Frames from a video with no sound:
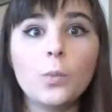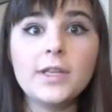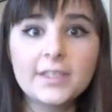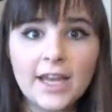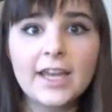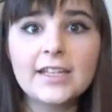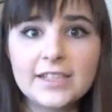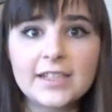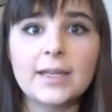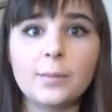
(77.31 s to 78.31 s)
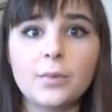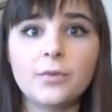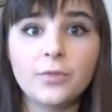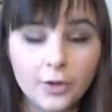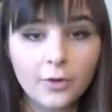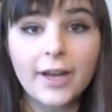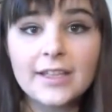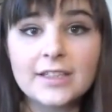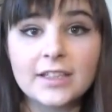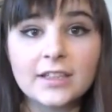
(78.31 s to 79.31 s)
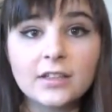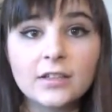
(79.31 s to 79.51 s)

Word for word: We take sleep for granted.